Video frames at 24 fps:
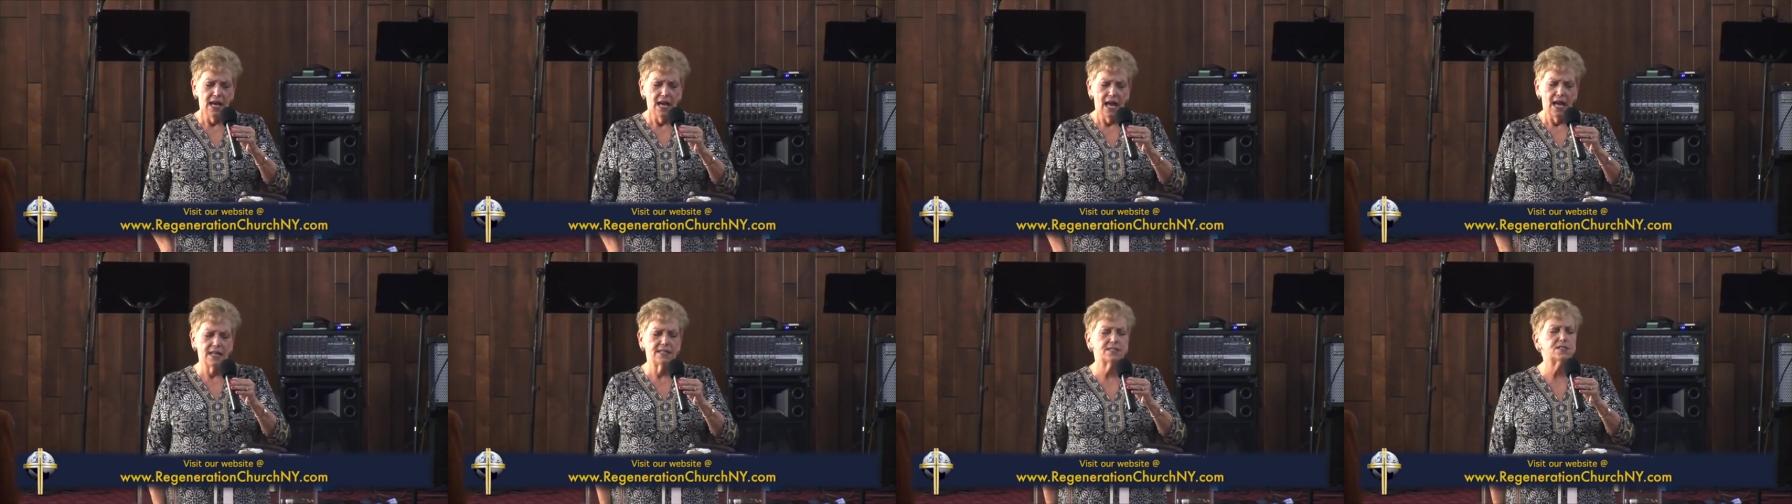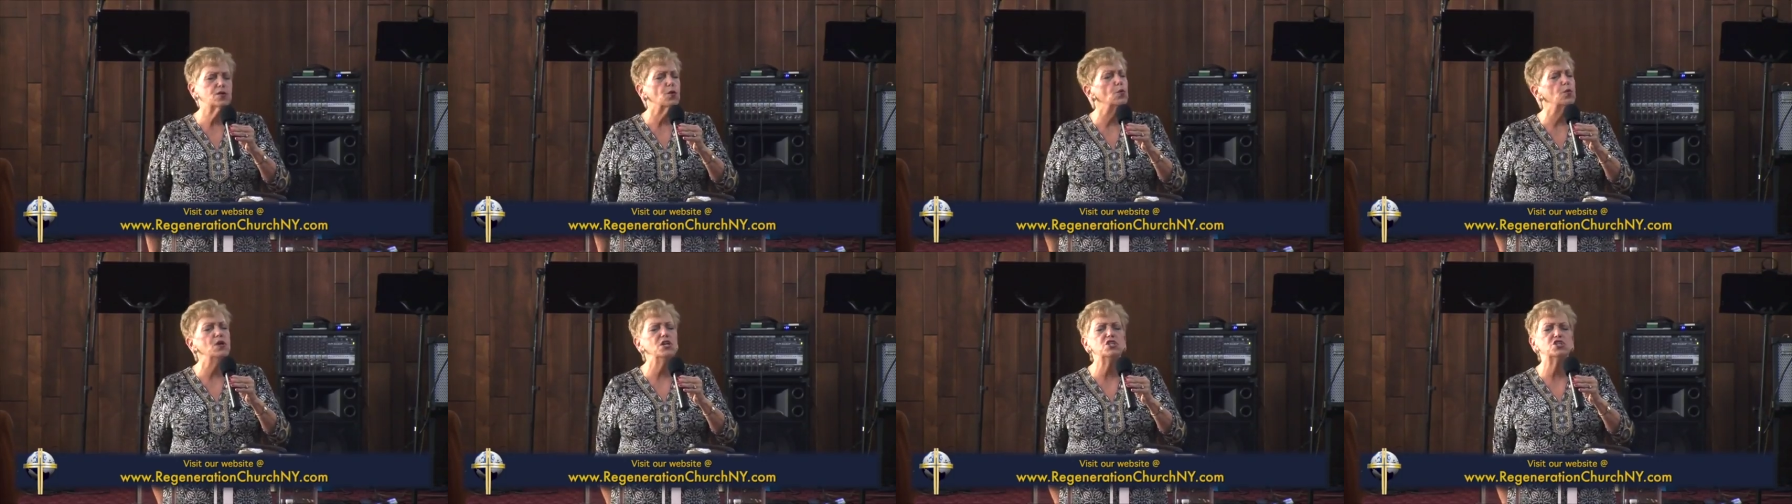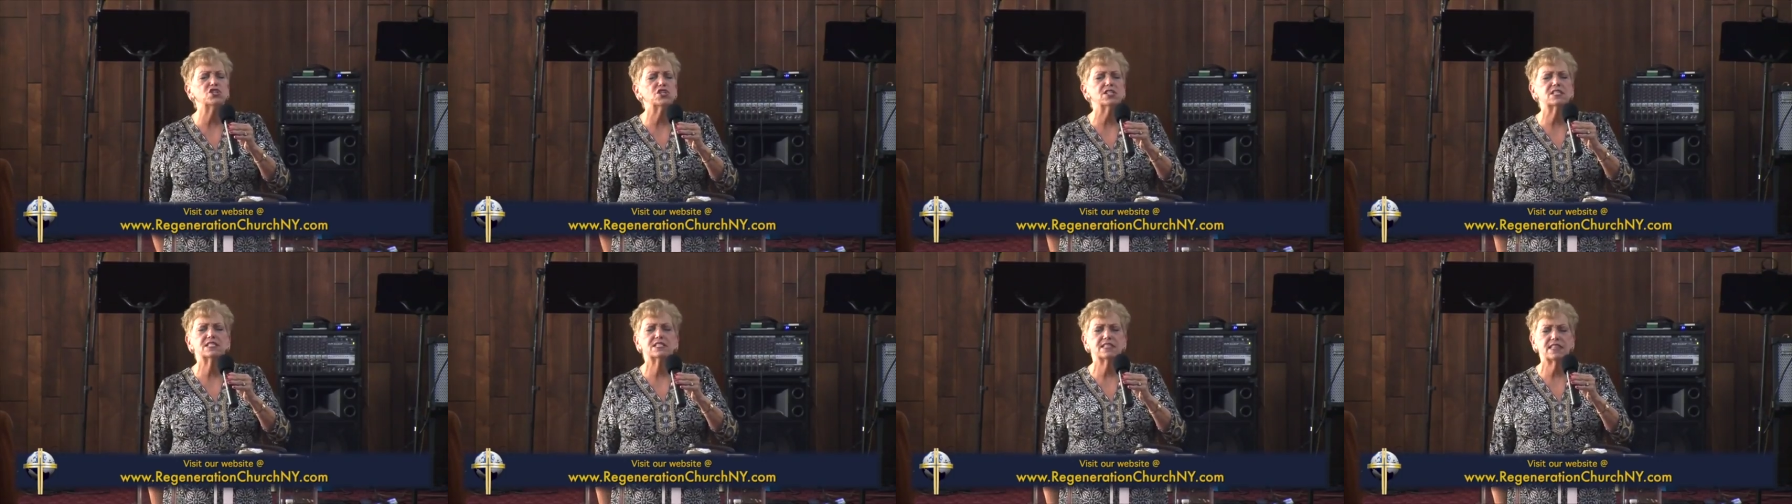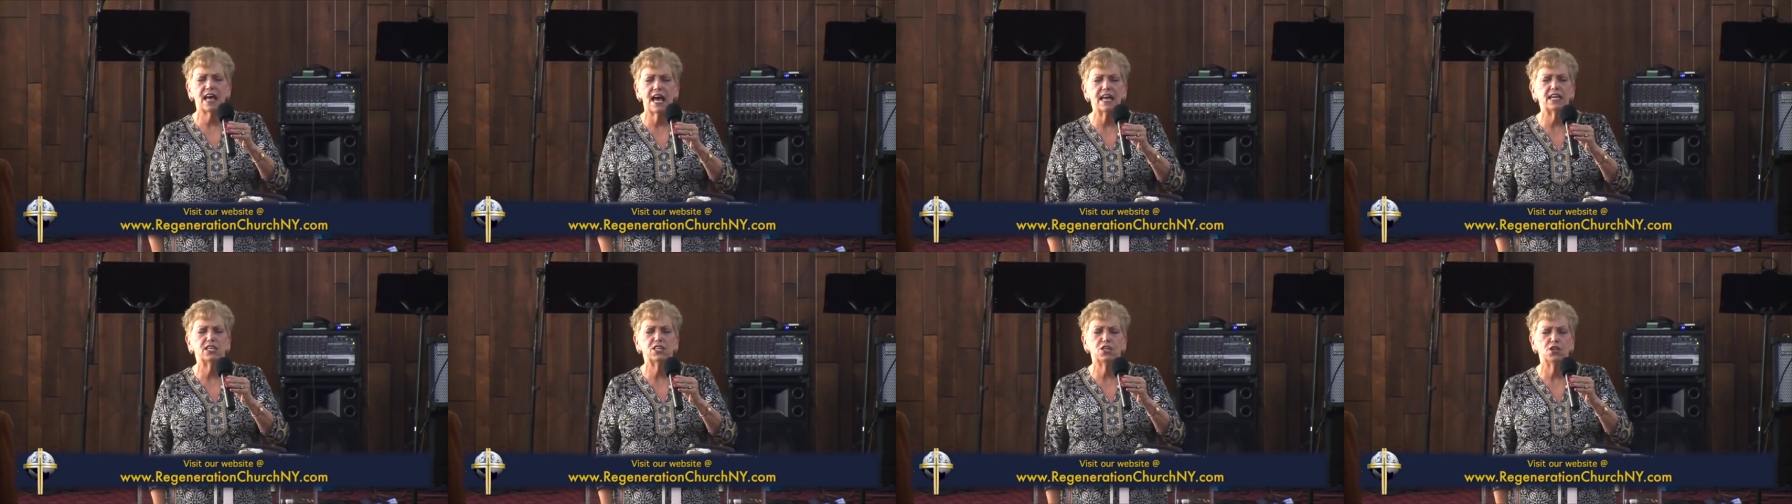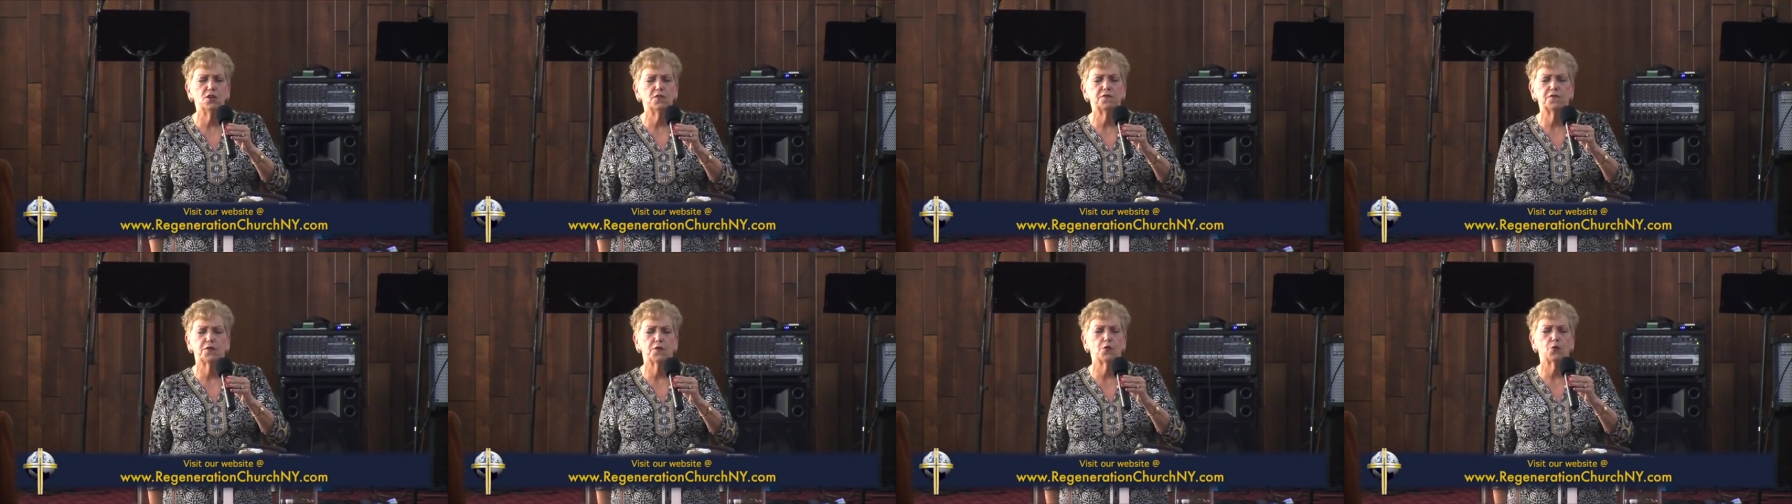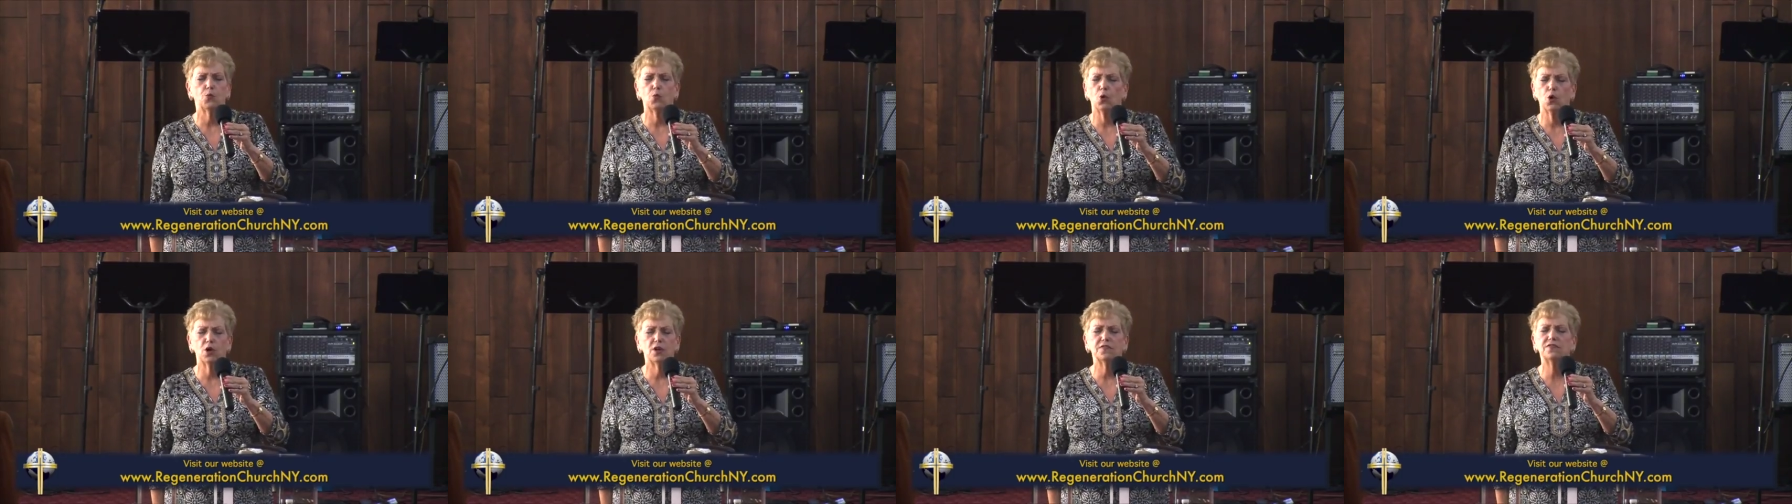And so we just thank you for the
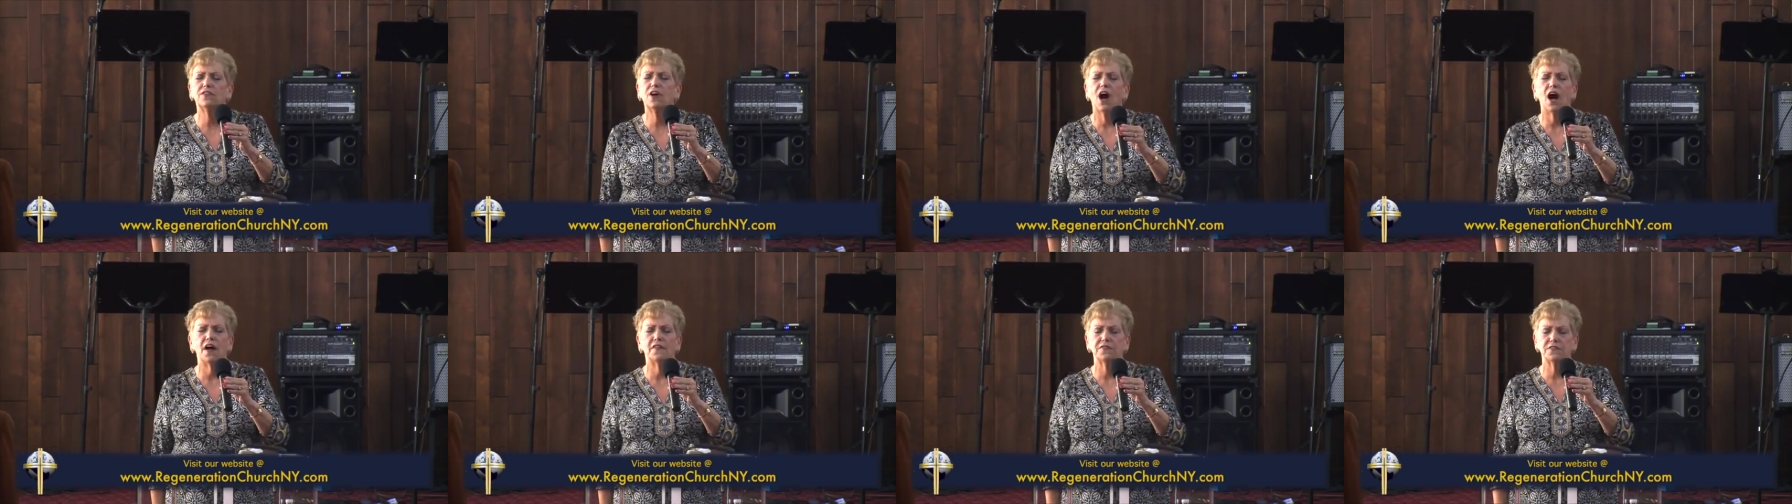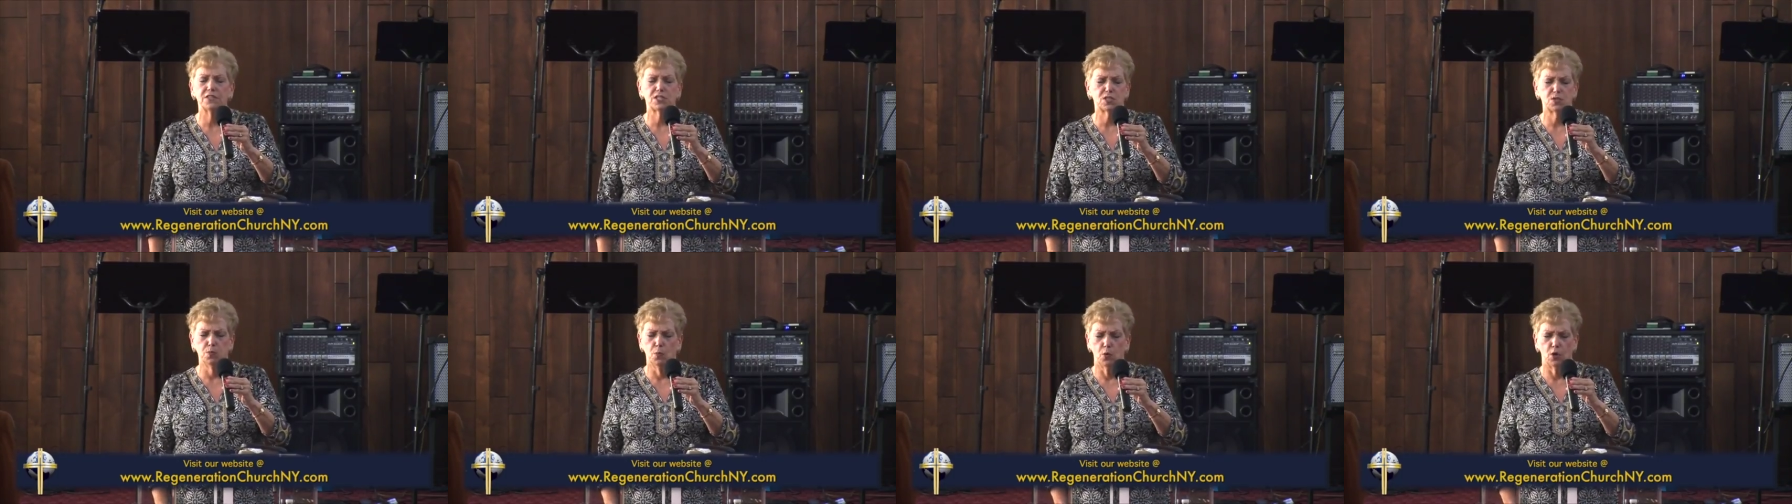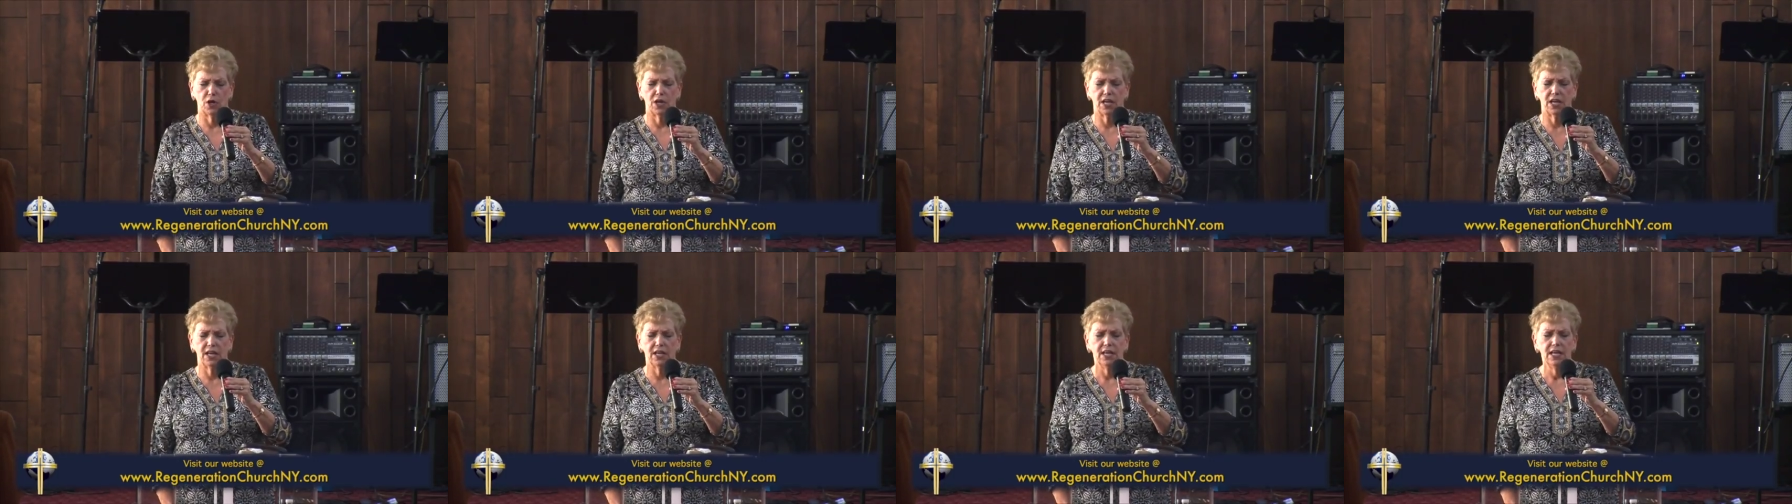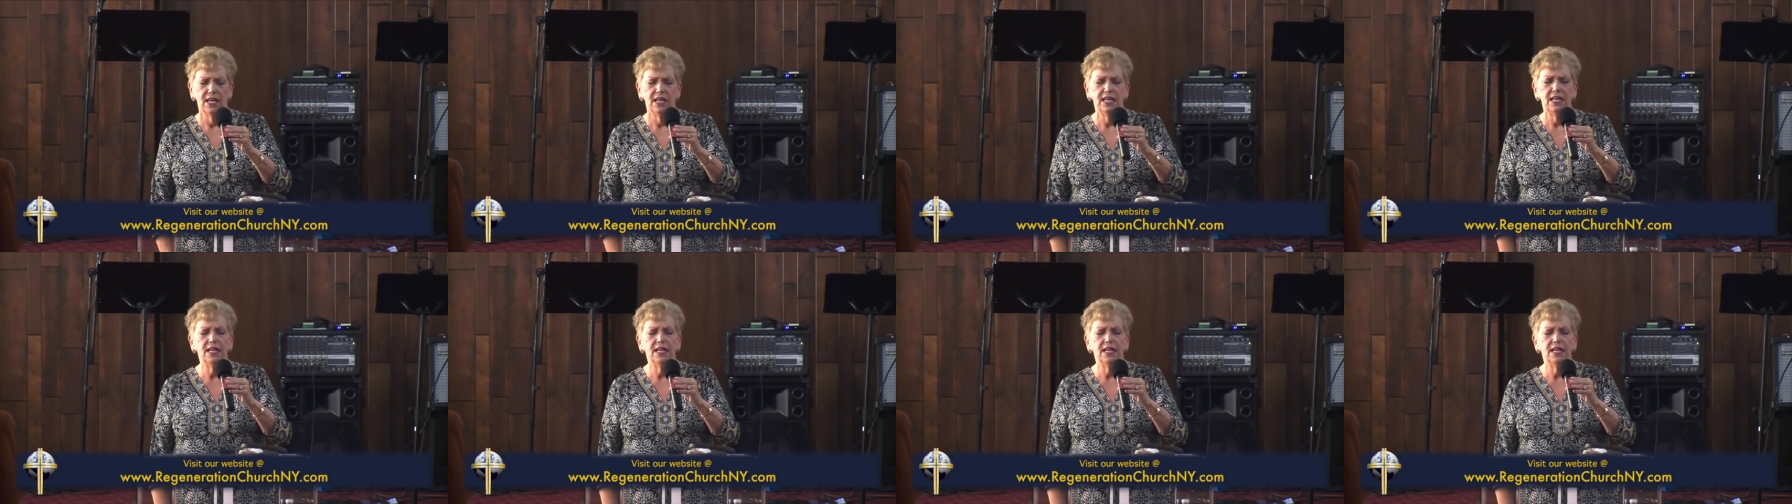word of God this morning.